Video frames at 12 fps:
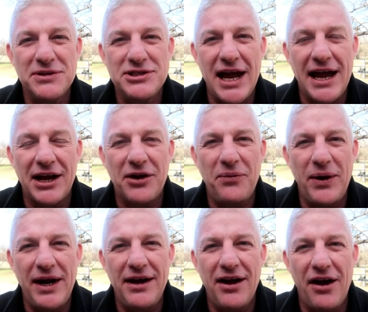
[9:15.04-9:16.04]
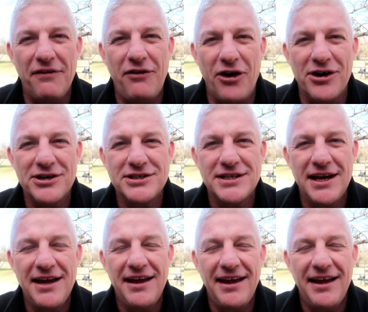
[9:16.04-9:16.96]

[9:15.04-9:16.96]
with jack, queen of hearts,